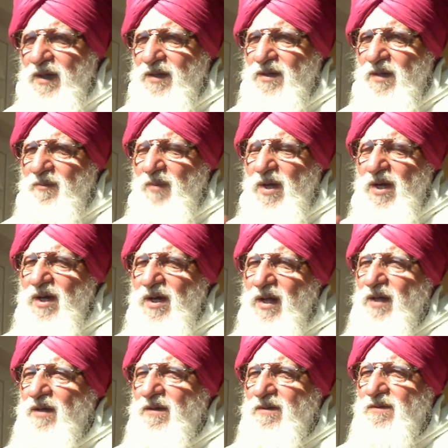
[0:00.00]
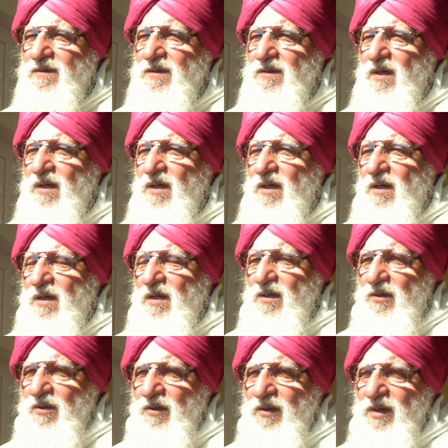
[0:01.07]
in the beginning
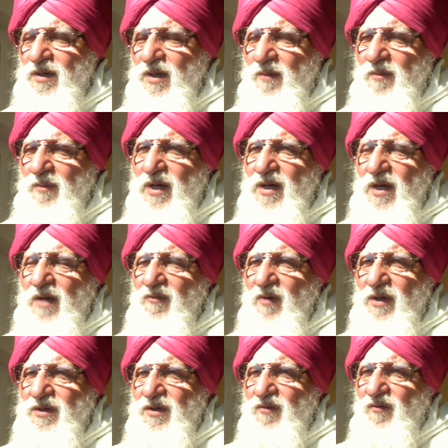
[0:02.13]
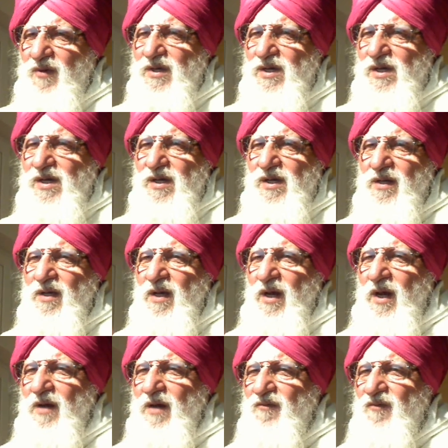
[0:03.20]
you know in the beginning was the word
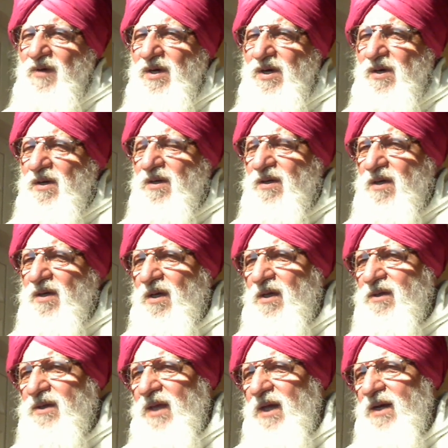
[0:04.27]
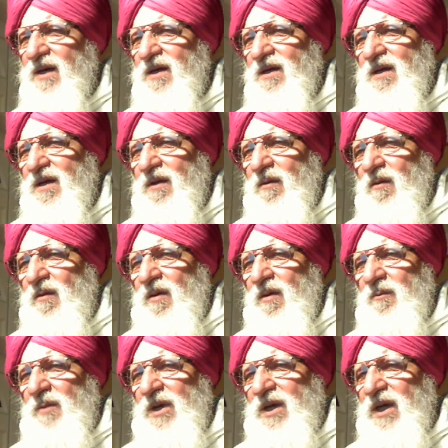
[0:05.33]
and word then
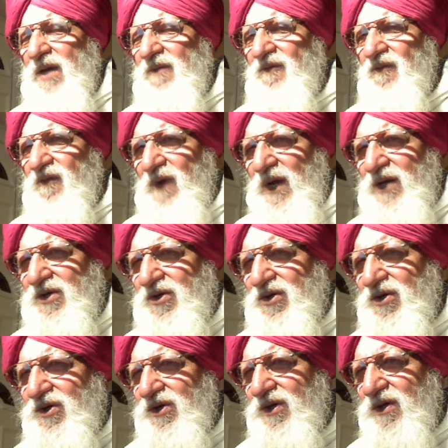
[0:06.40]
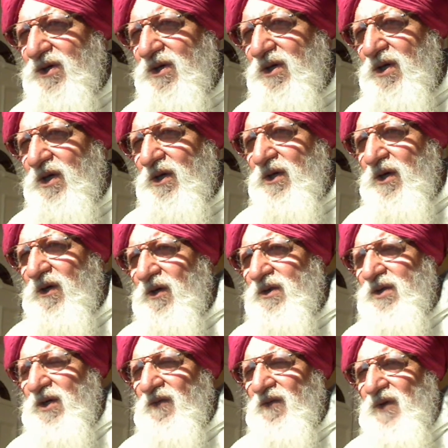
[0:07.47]
became flesh
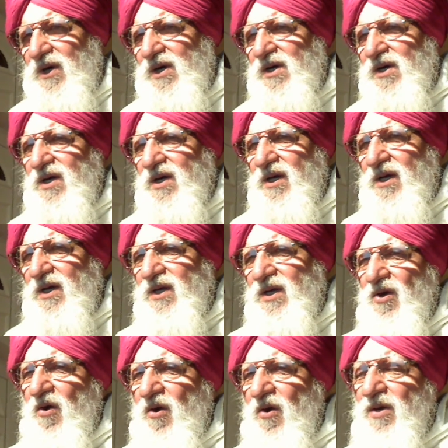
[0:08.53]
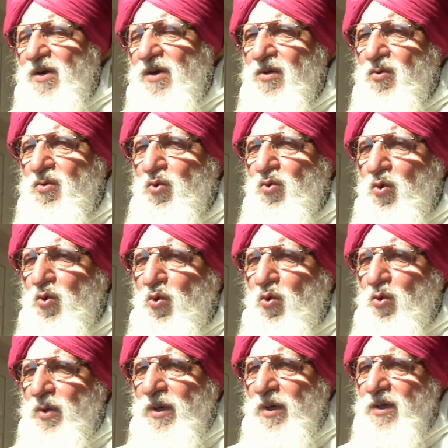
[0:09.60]
the word is called
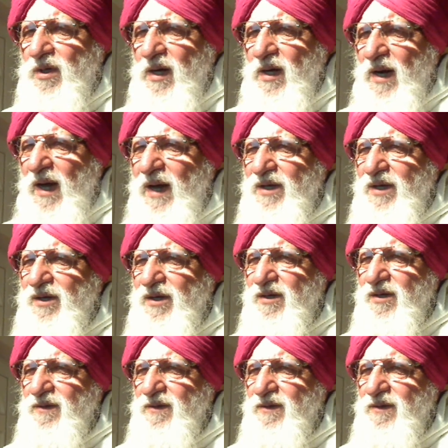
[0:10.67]
nur light